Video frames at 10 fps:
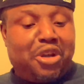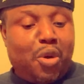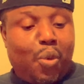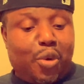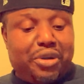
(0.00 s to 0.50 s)

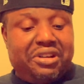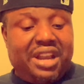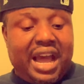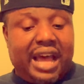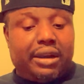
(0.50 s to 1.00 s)
were
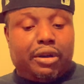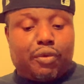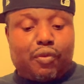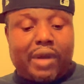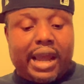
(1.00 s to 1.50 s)
not
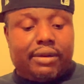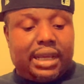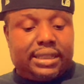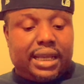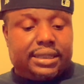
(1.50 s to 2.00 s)
around
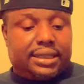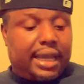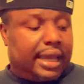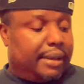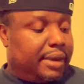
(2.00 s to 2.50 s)
at that
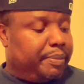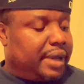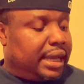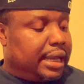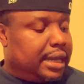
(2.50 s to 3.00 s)
time.
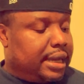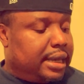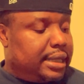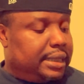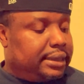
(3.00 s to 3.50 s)

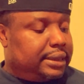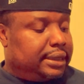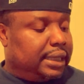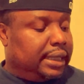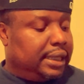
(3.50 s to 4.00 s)
Let's see.